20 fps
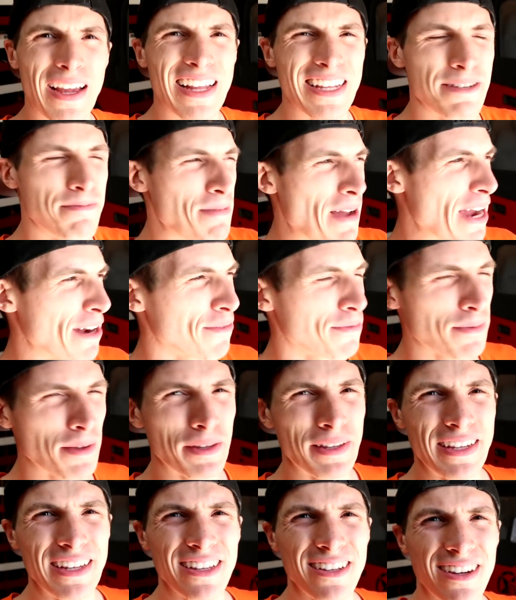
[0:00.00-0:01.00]
It's back from the
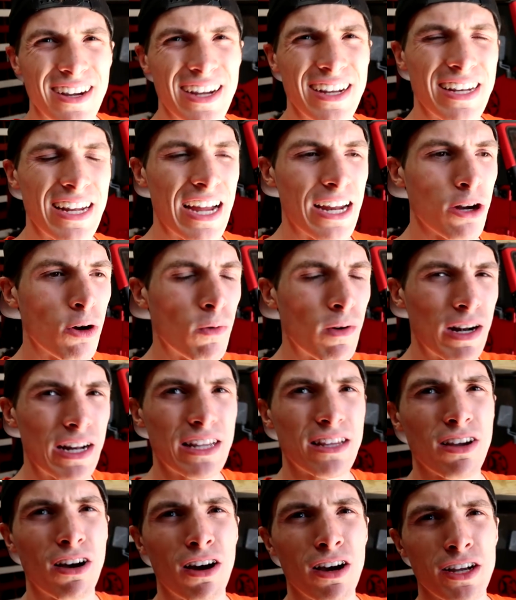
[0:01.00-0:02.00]
dealer. I don't
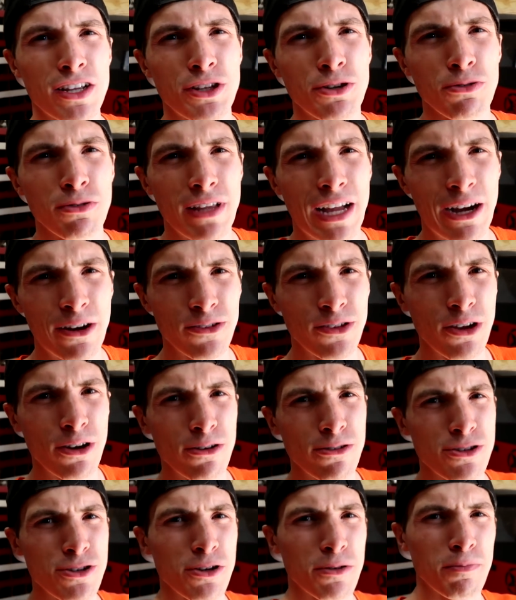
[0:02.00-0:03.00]
wanna talk too loud
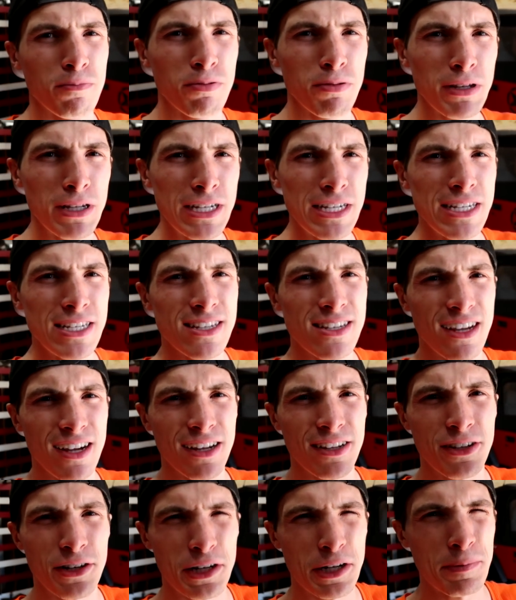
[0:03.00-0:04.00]
though, so please
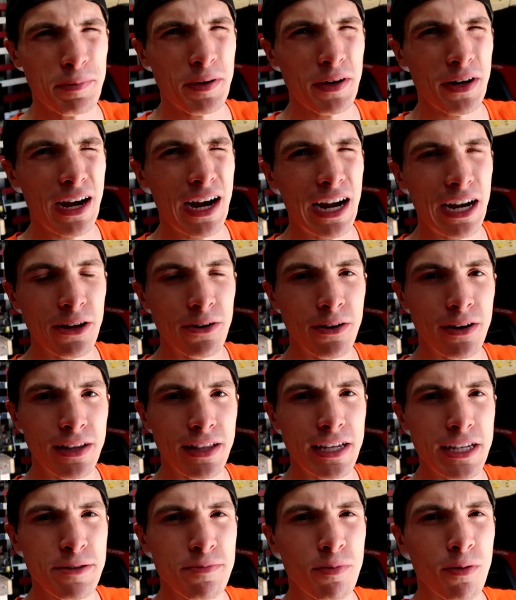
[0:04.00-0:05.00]
turn up your audio at
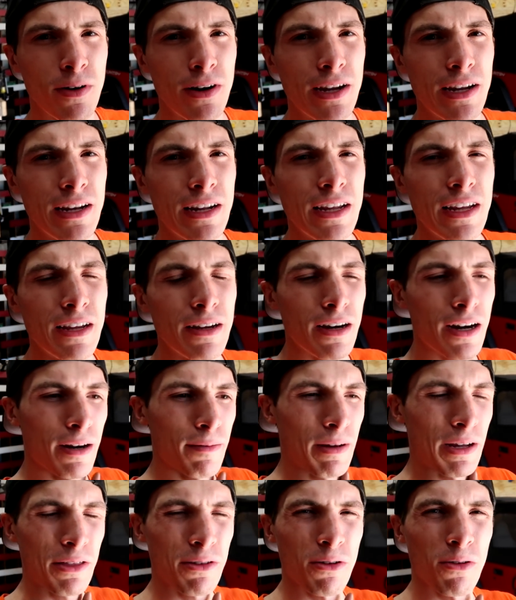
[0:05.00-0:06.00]
this point.
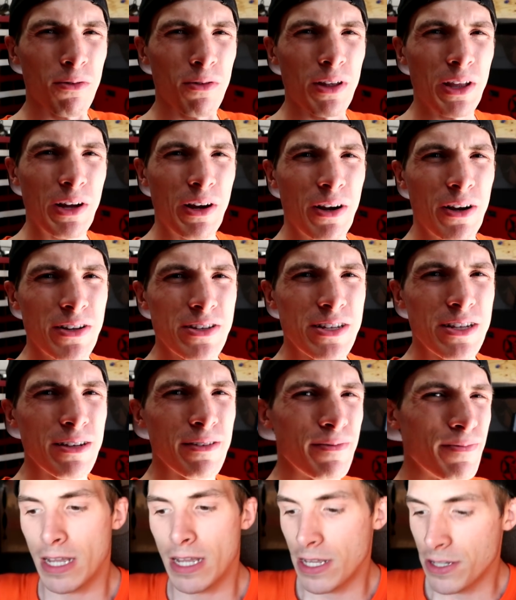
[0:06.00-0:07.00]
My throat really hurts.
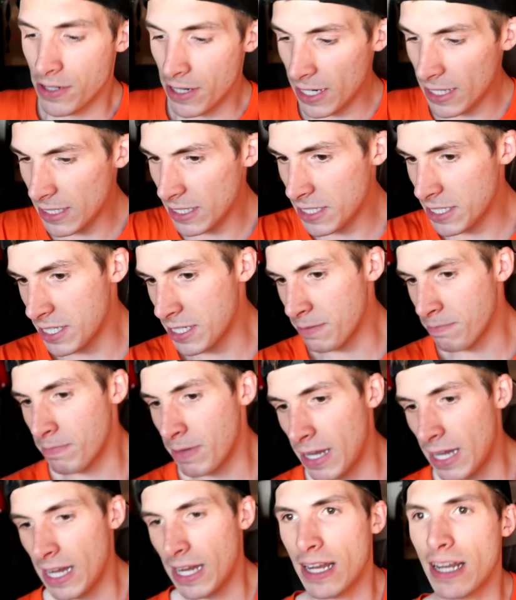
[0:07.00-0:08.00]
So I got the Jeep
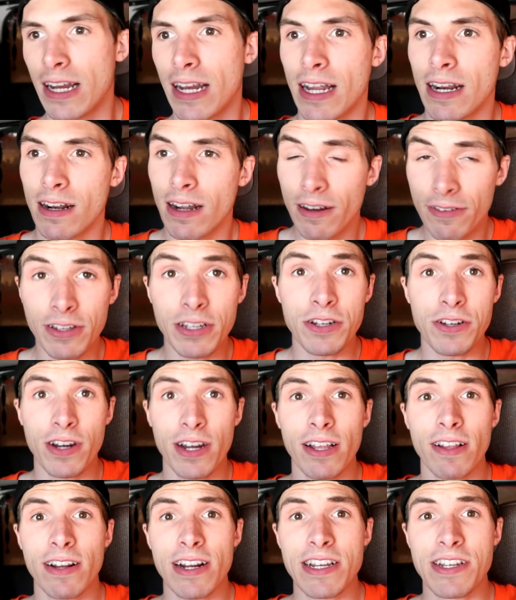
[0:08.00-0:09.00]
back. I got it off the
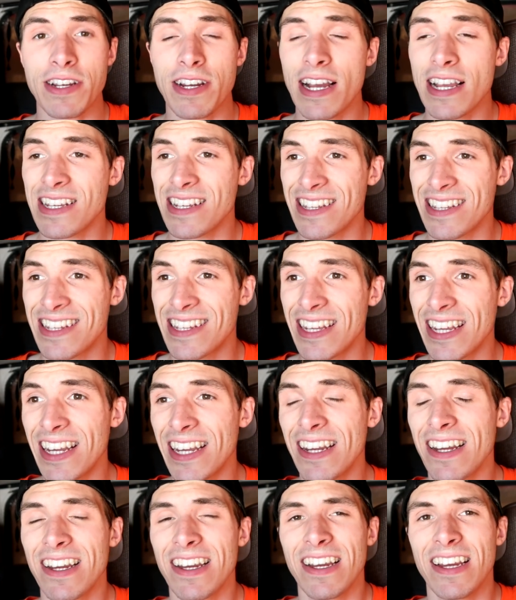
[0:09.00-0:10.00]
trailer, as you guys can
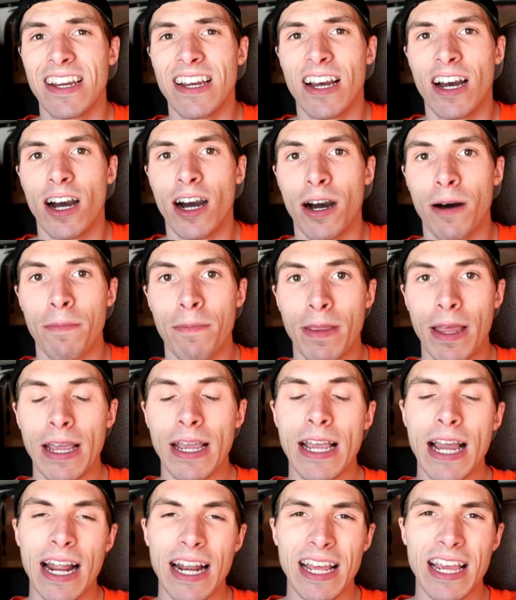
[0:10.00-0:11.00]
see. They
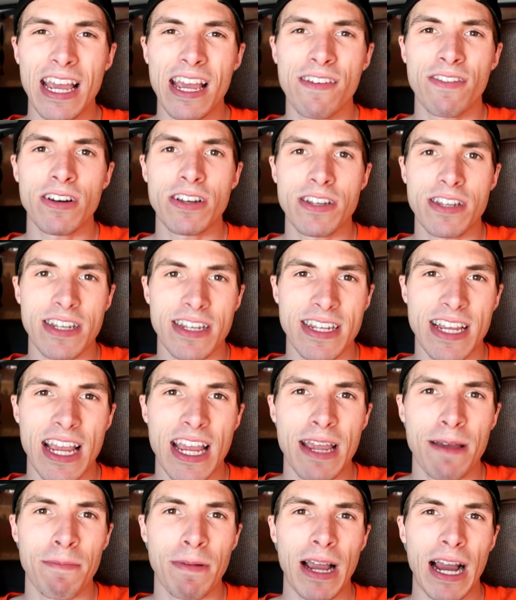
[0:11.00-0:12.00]
kind of gave us the
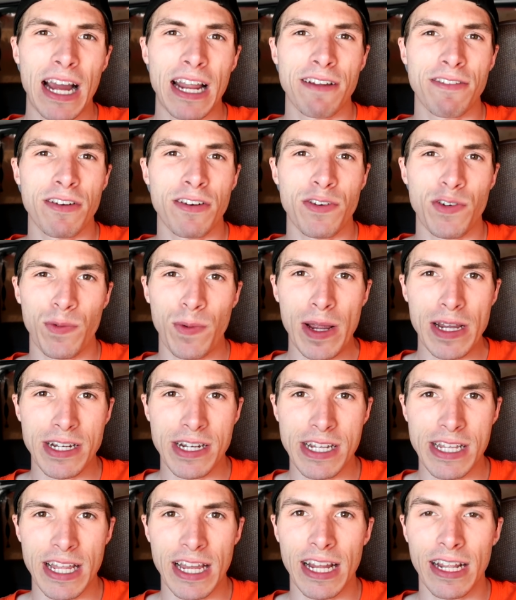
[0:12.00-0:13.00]
same kind of
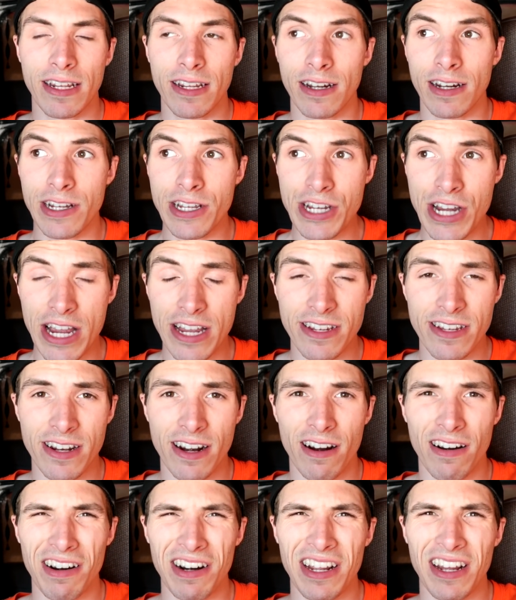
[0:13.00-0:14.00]
information that
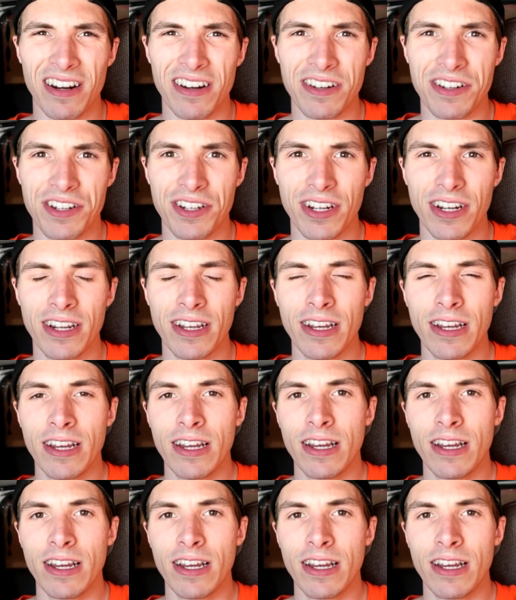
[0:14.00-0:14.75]
Jason already understood.